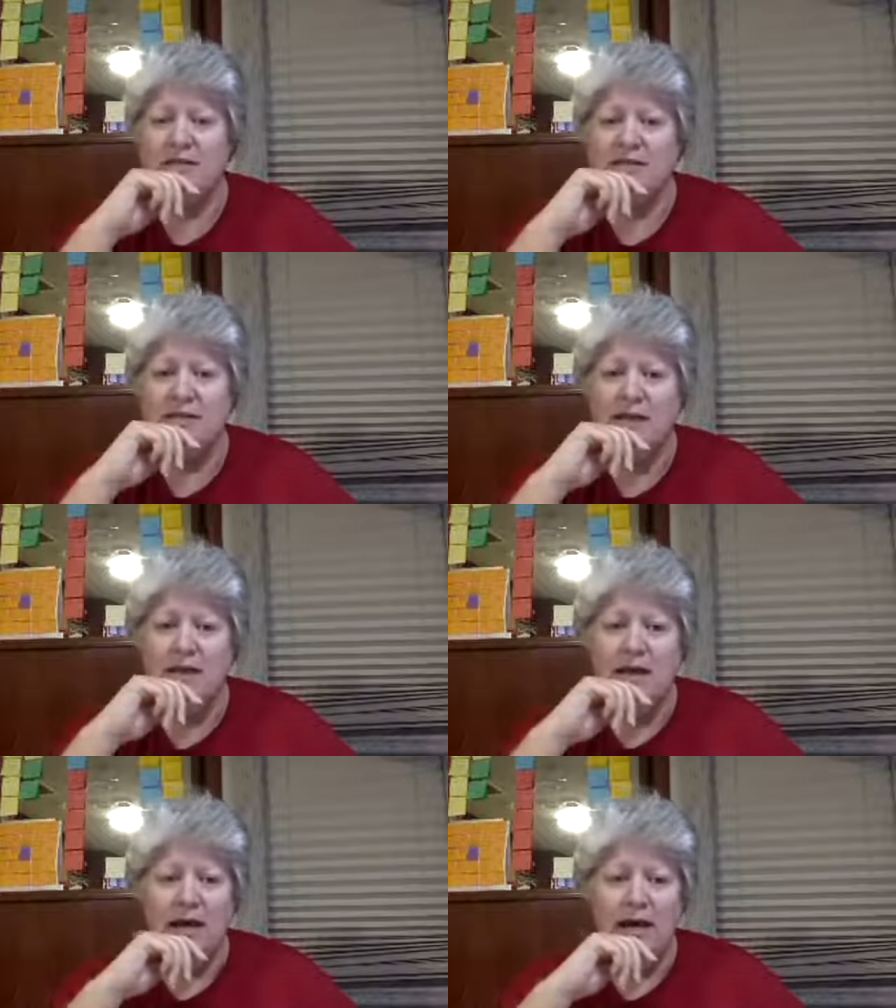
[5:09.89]
I said,
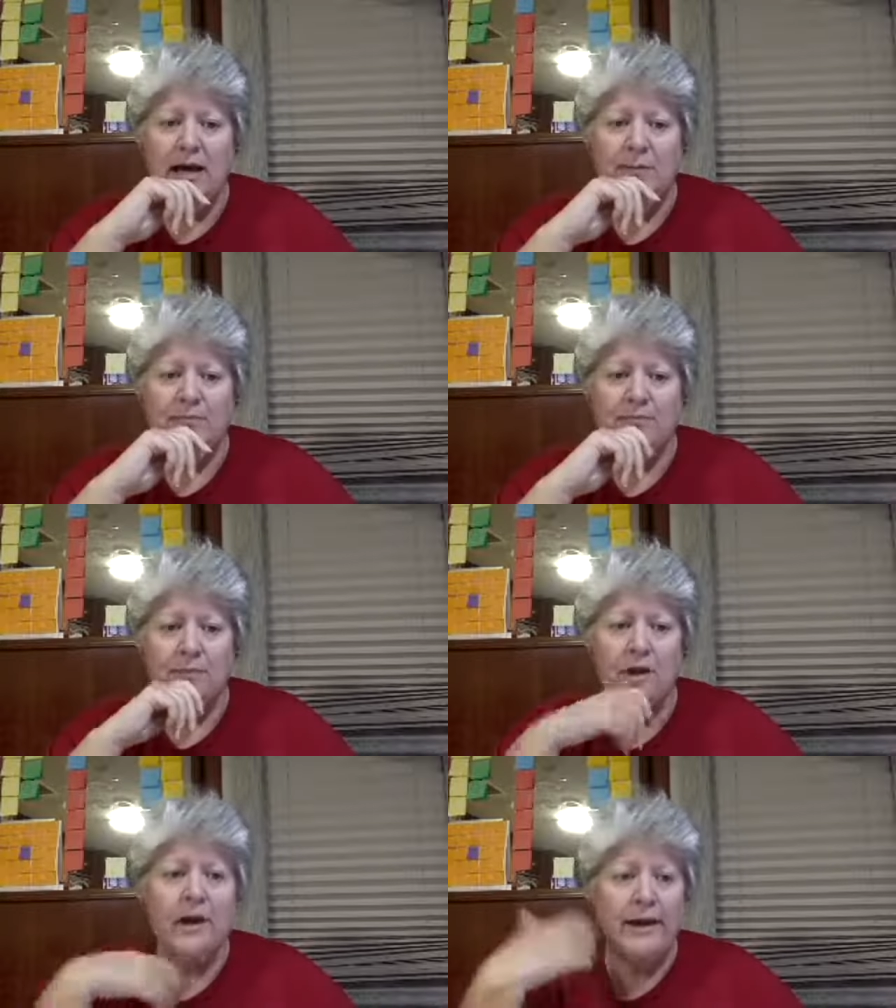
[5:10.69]

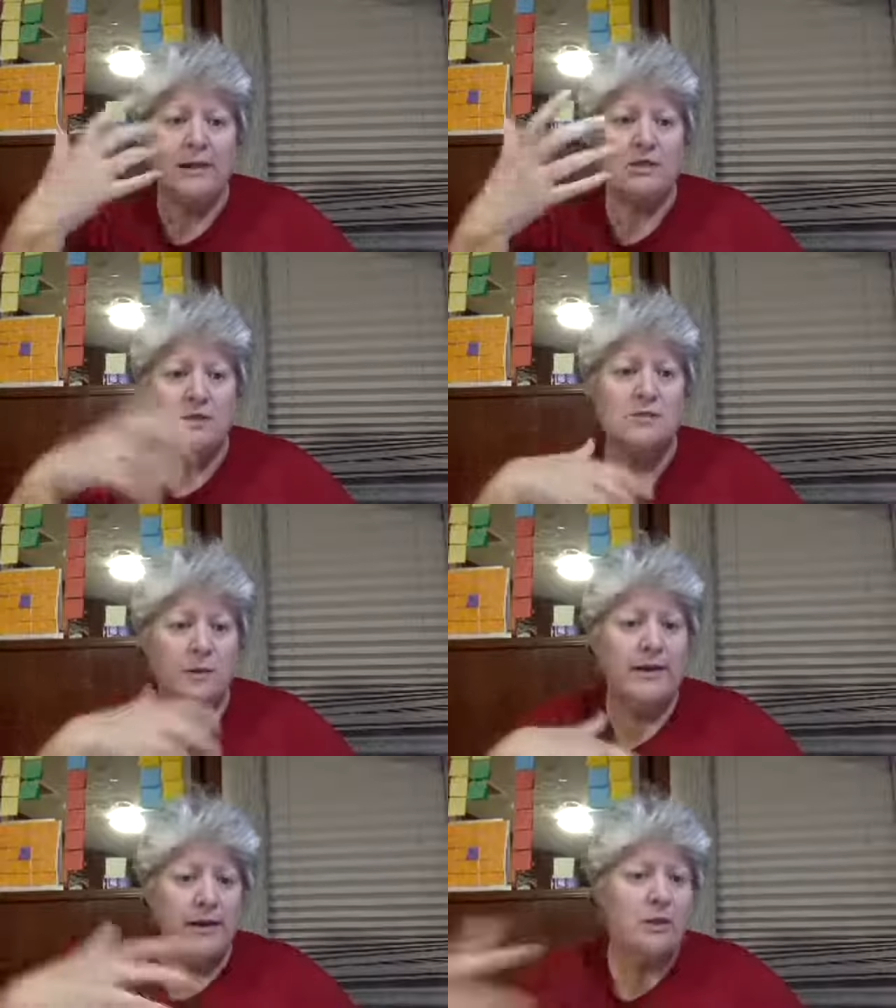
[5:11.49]
this is
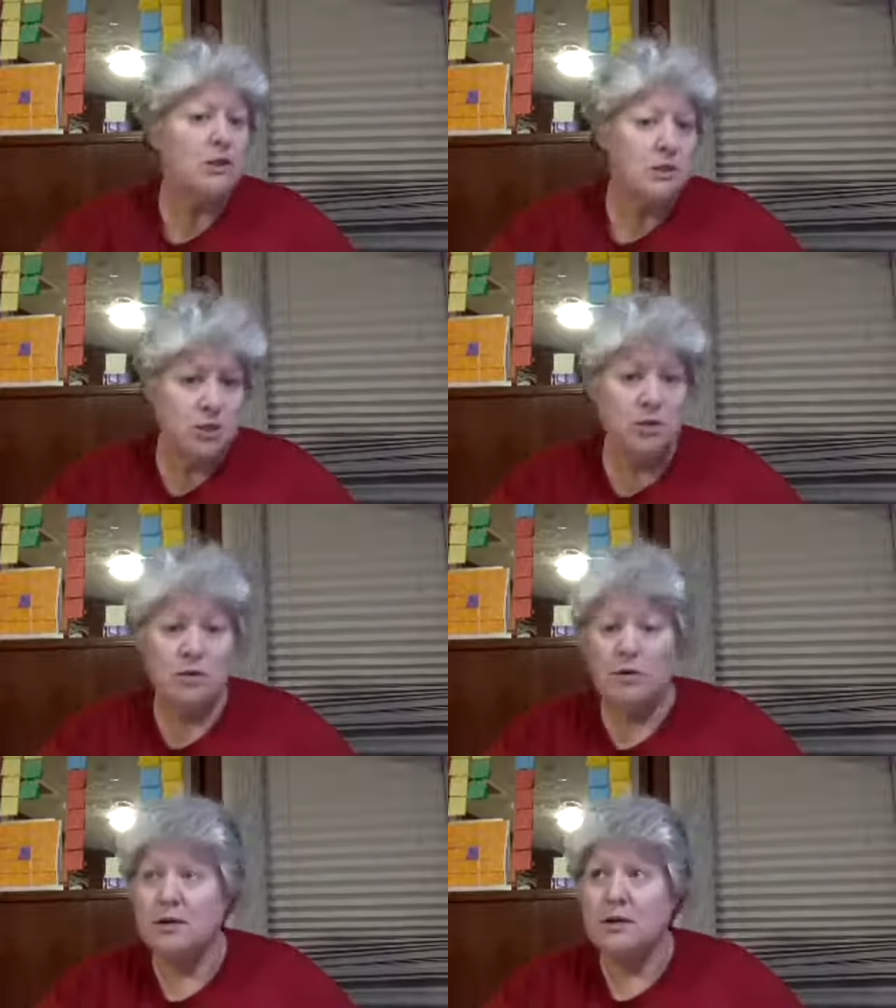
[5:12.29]
what I actually
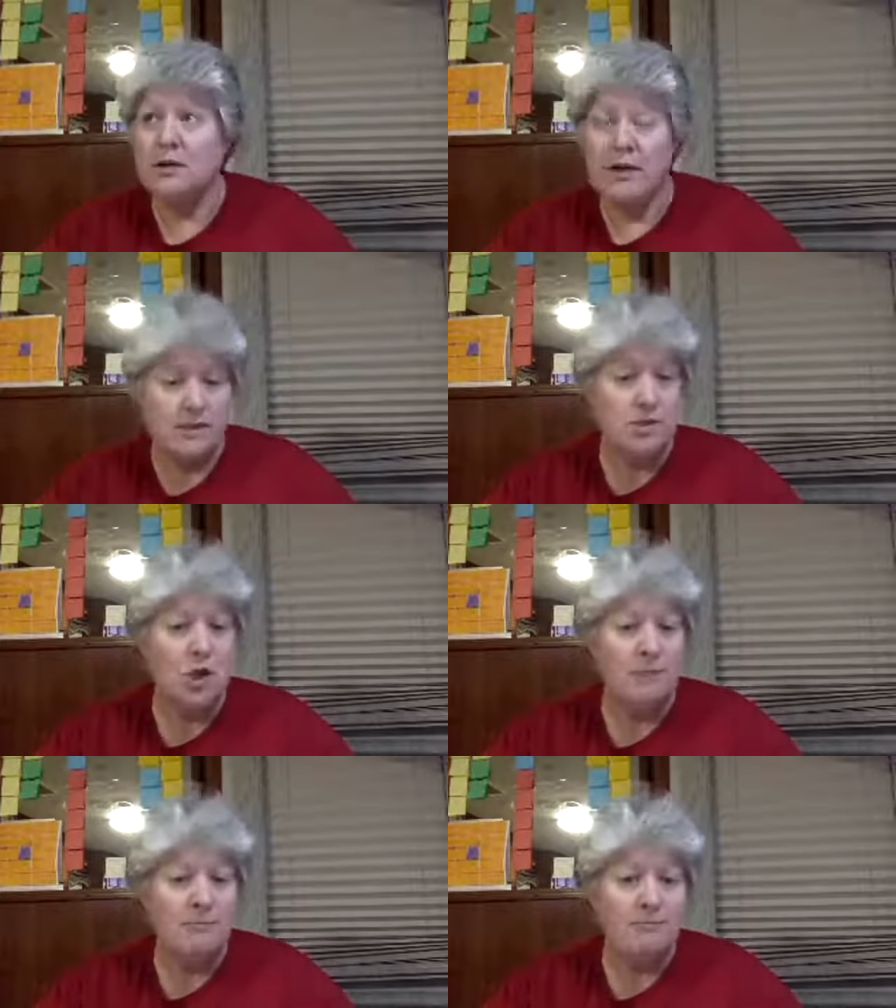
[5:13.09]
do as a
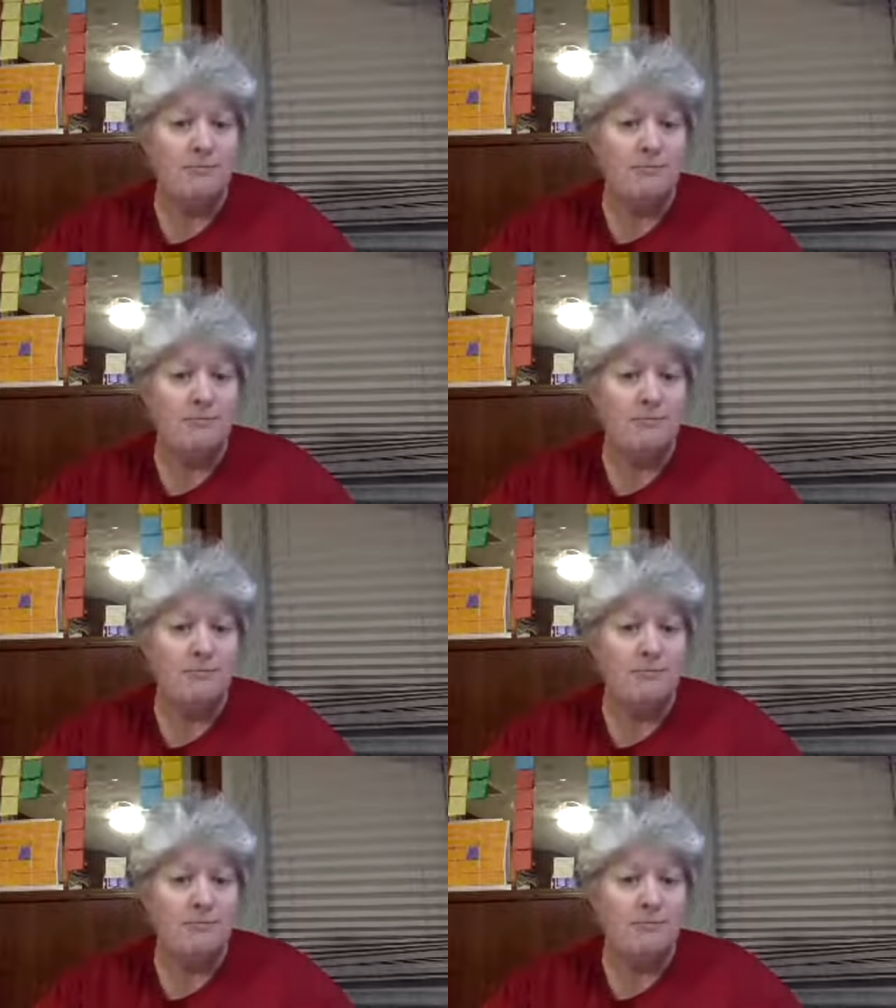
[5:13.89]
job,